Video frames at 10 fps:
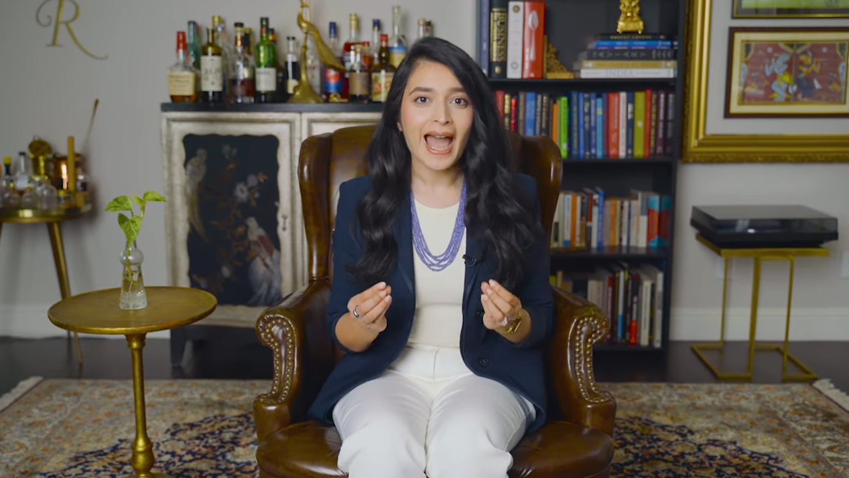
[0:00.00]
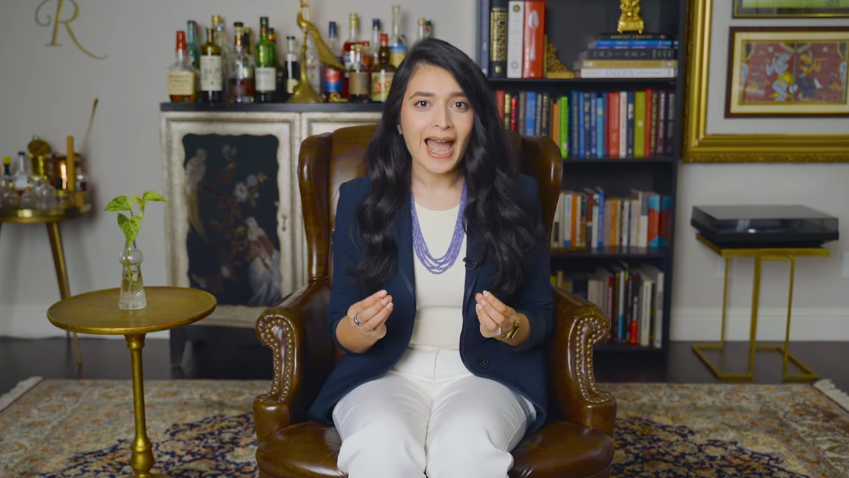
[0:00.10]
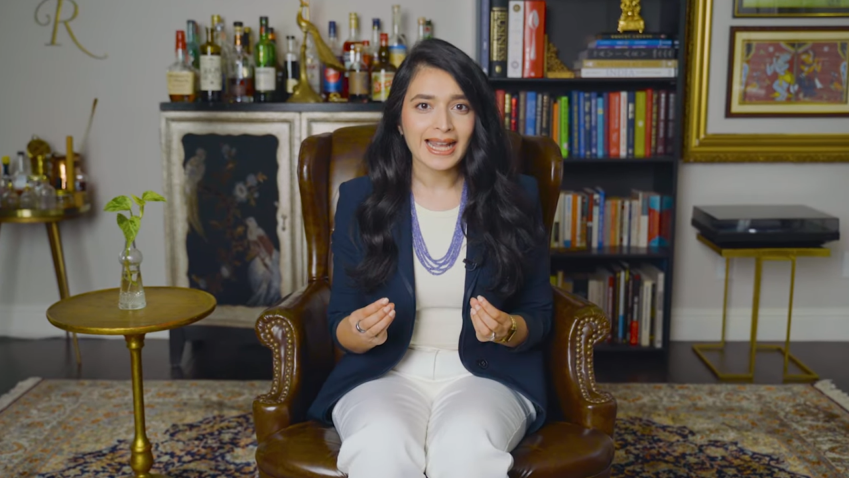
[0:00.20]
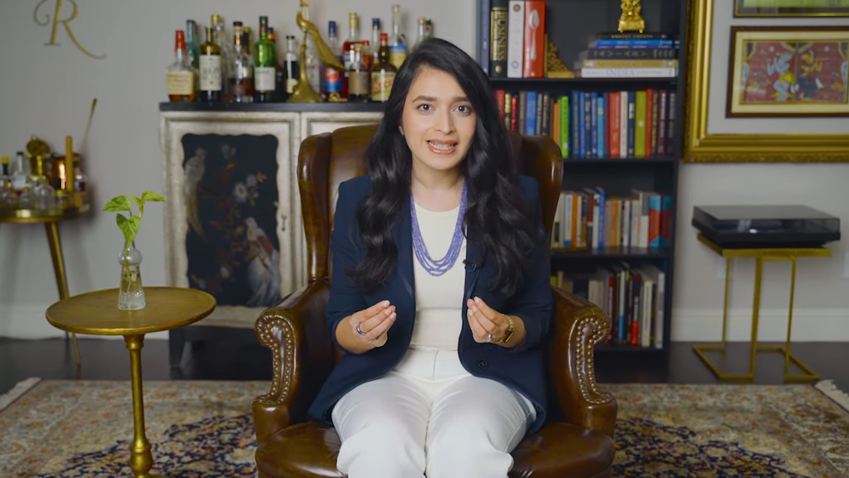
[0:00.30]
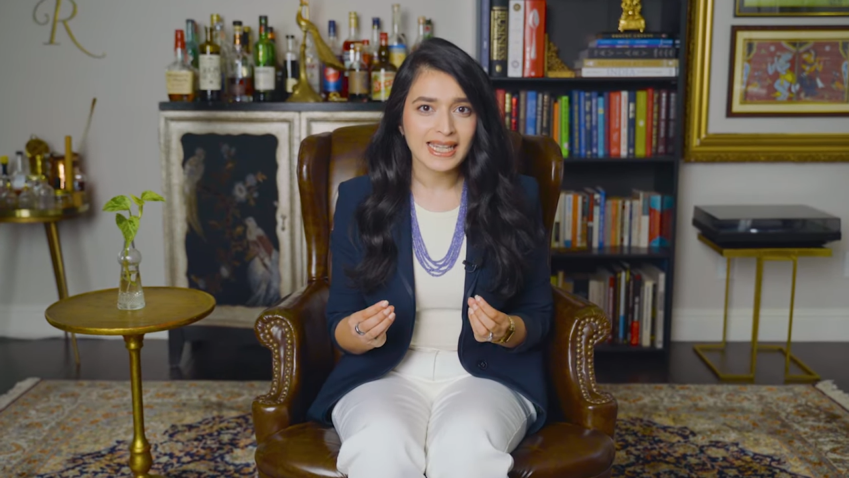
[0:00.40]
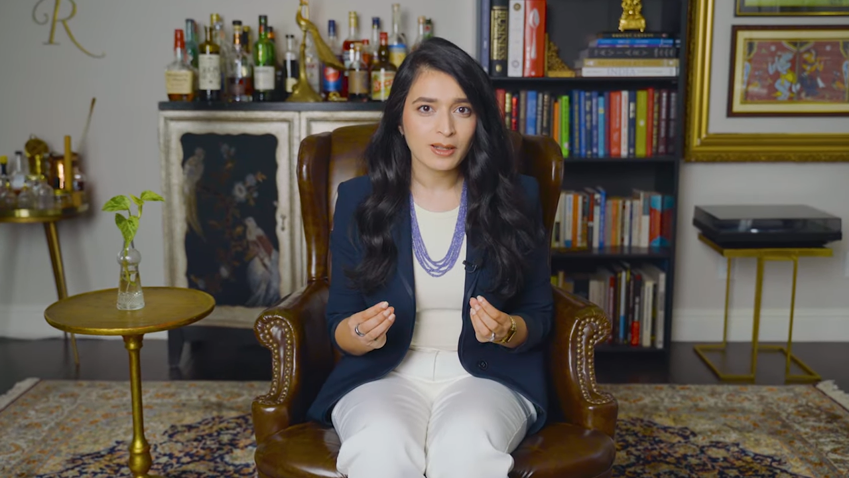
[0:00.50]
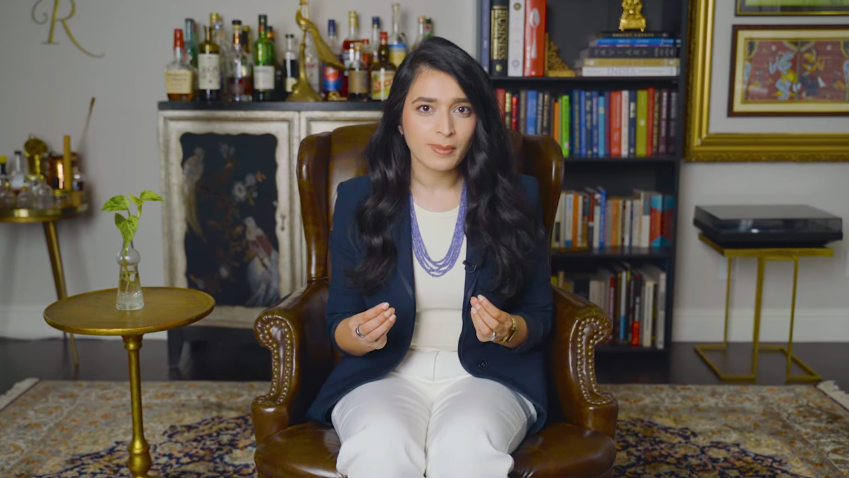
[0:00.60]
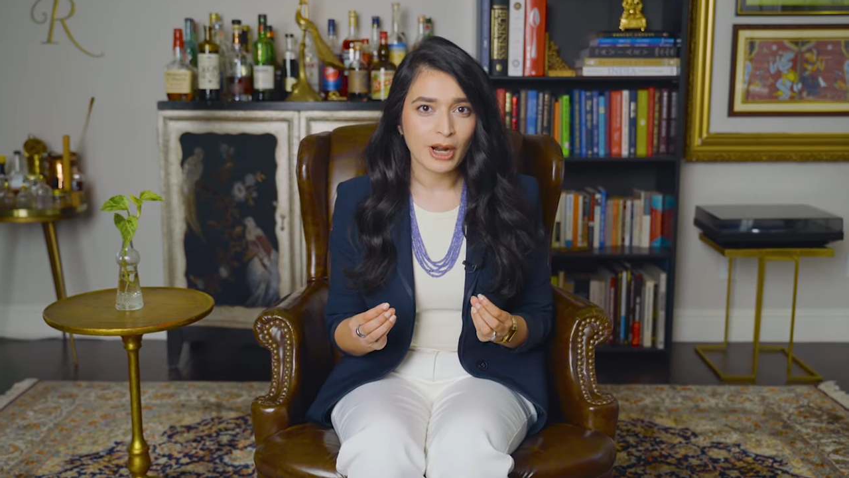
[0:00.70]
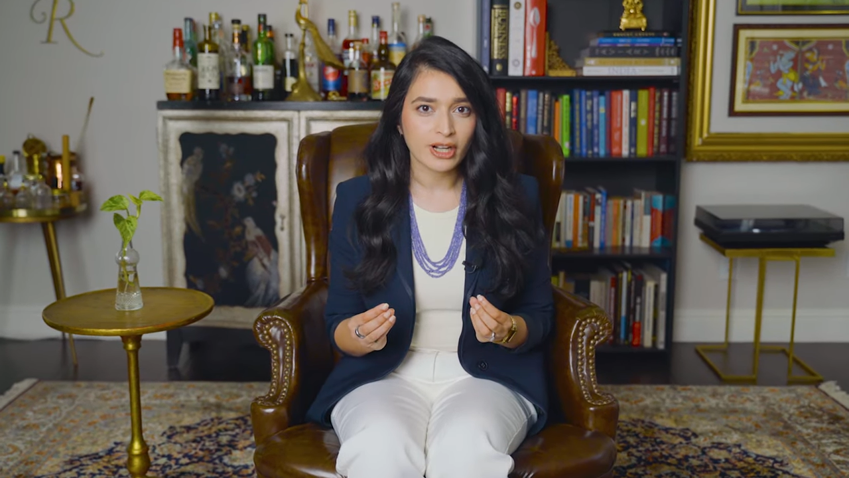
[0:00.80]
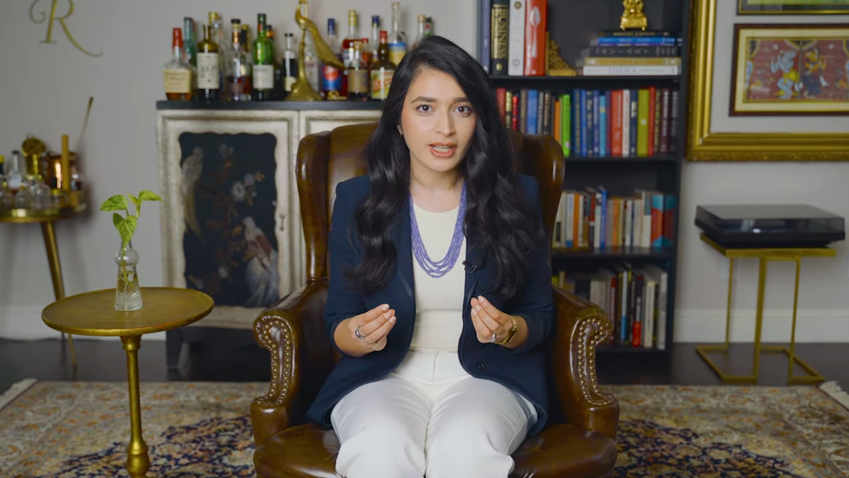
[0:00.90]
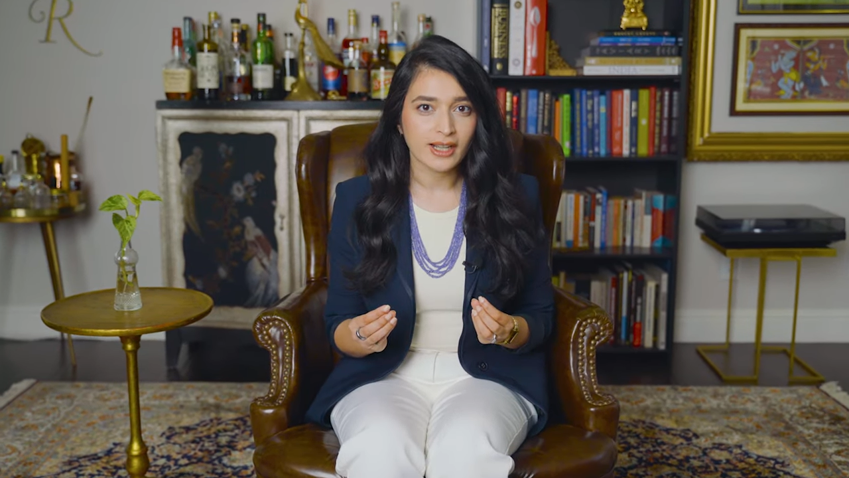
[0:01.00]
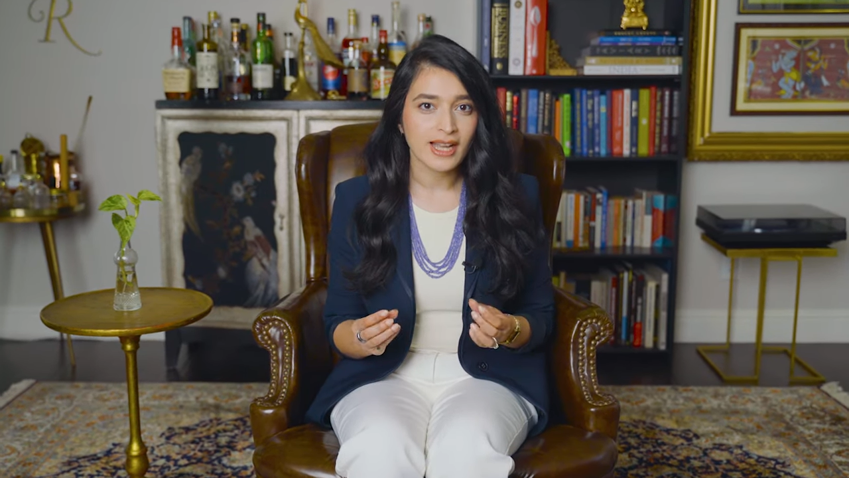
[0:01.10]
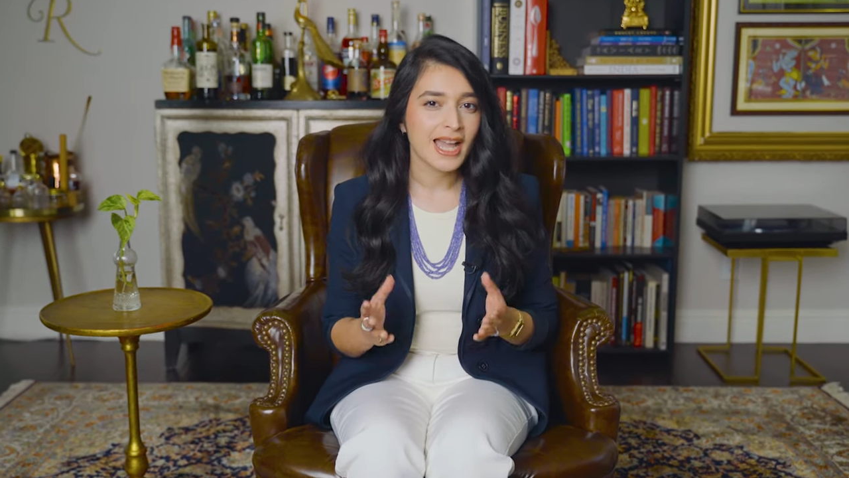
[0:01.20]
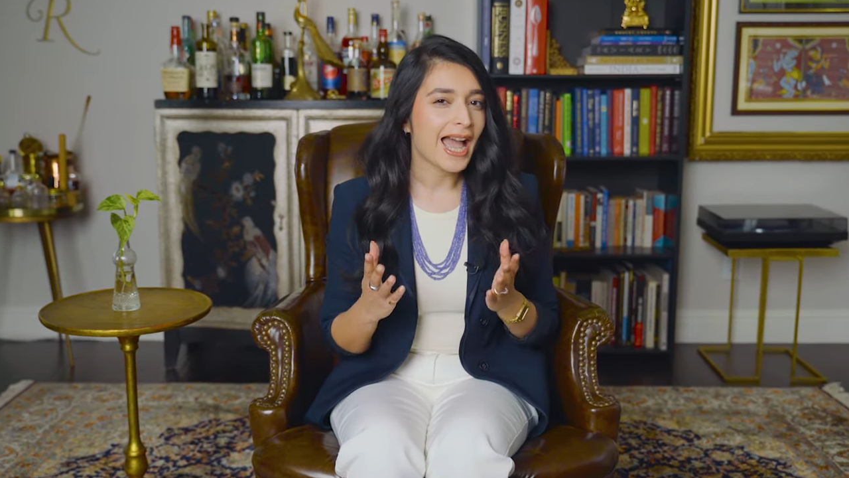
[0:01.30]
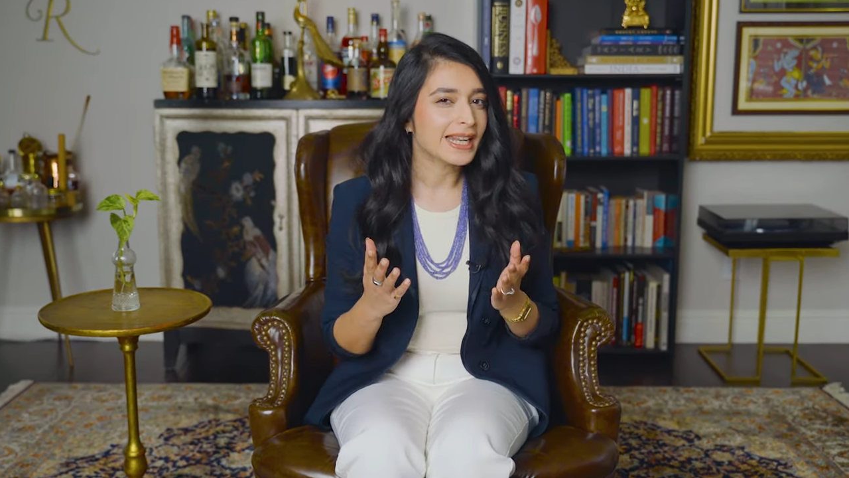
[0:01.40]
and in America,